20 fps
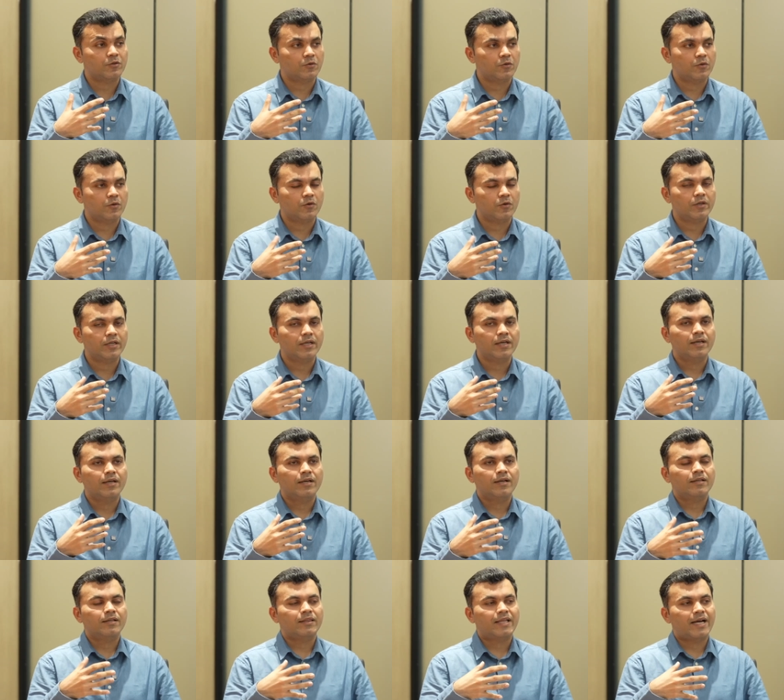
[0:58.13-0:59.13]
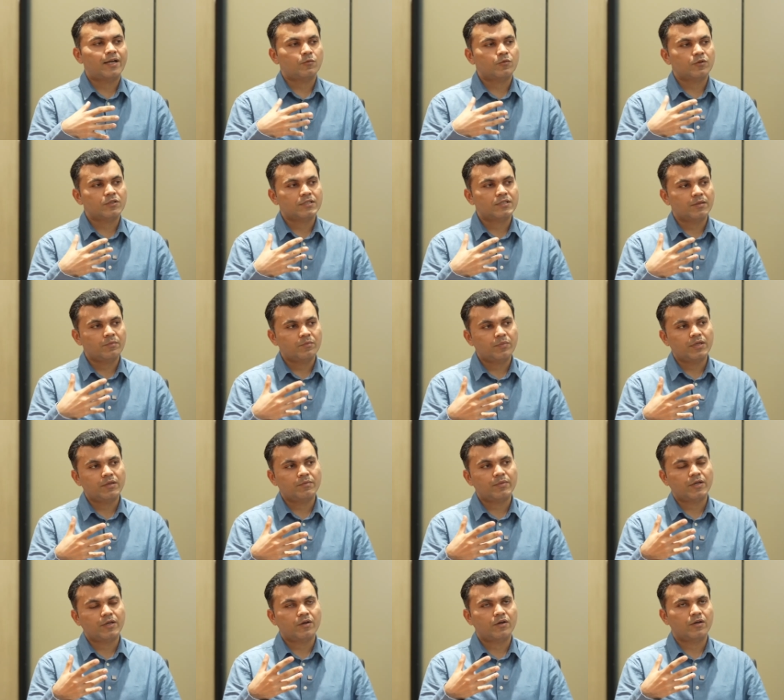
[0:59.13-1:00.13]
to load that was simply
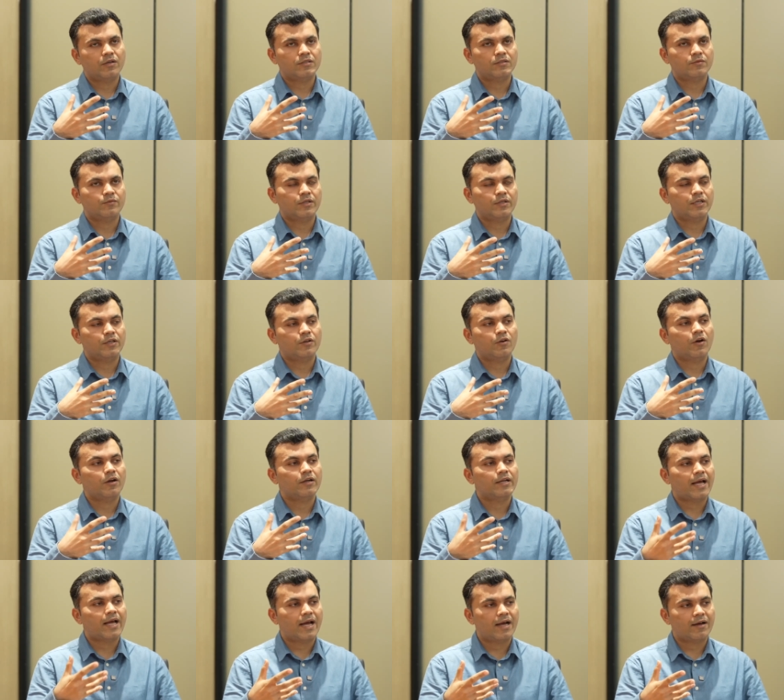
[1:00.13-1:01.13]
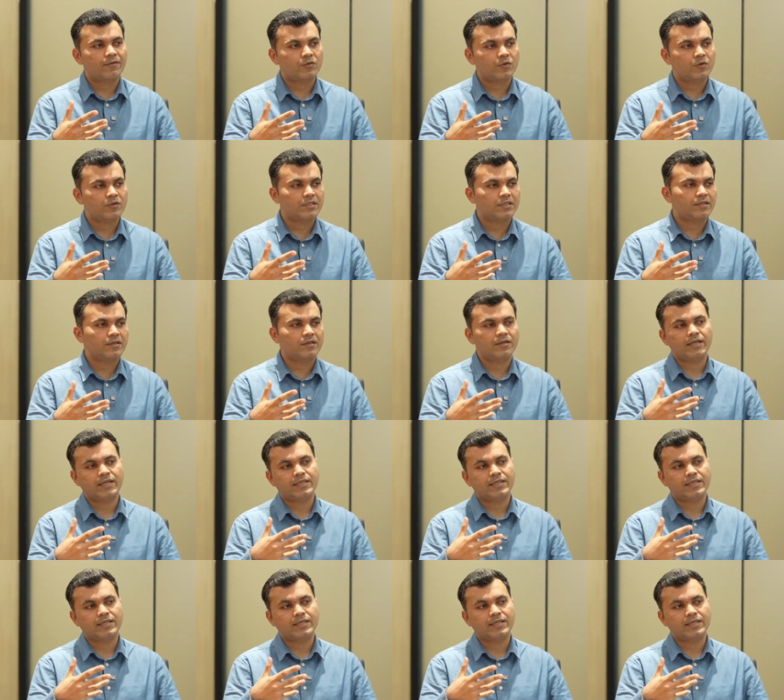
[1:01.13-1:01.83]
because we did not have those internet